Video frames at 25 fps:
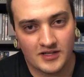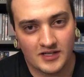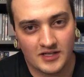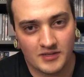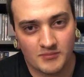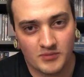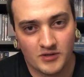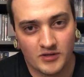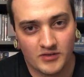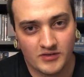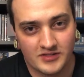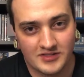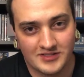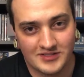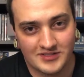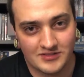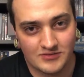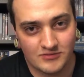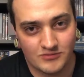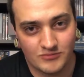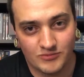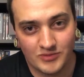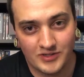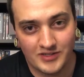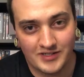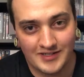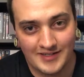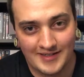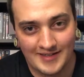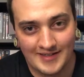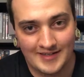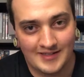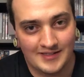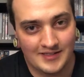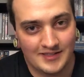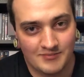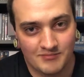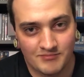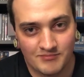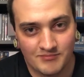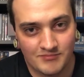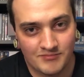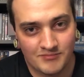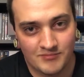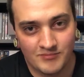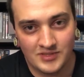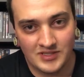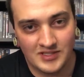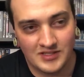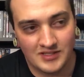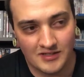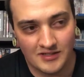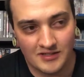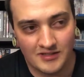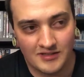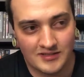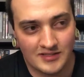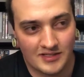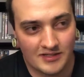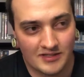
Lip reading: I could probably just do one day and be done.